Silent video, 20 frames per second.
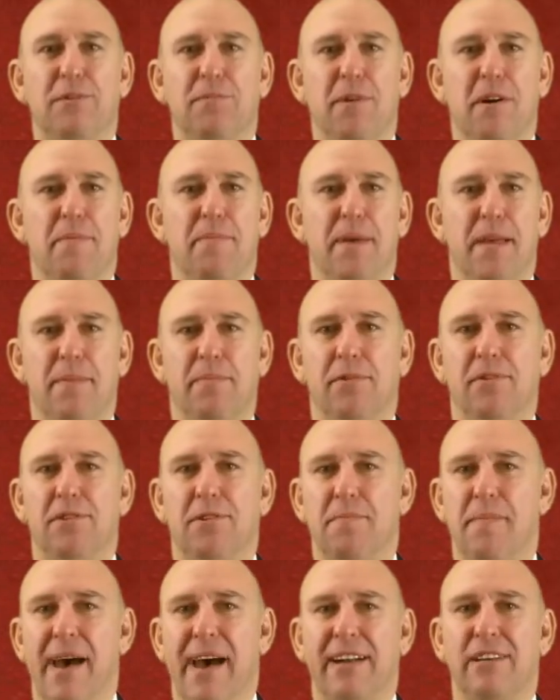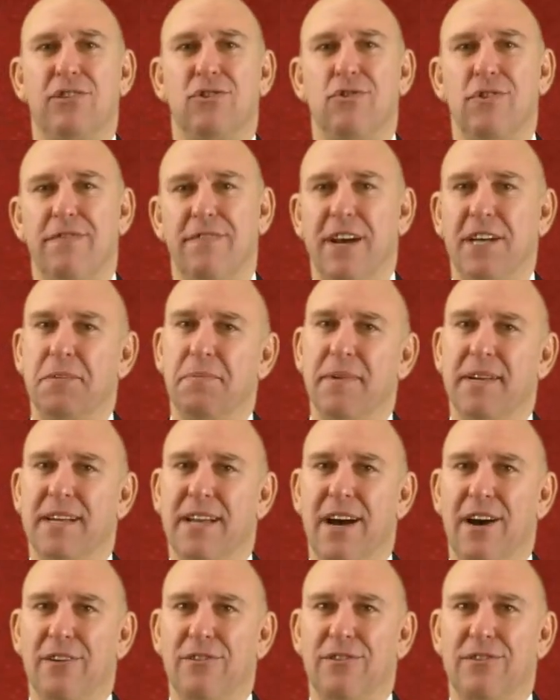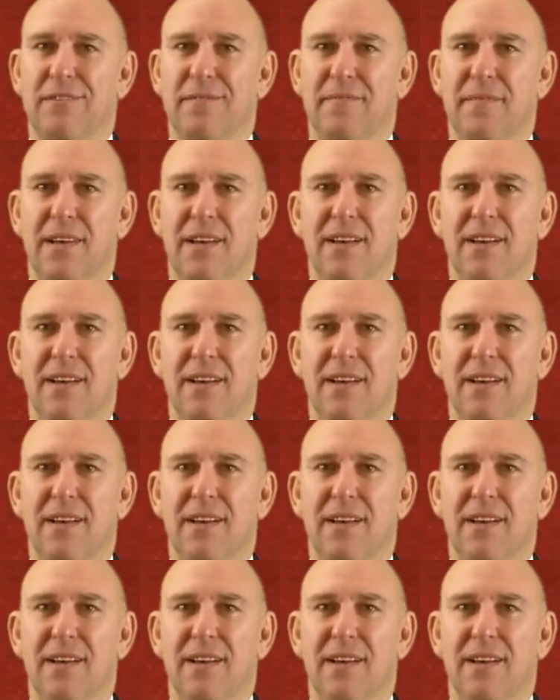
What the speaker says: smart people to manage their investment accounts.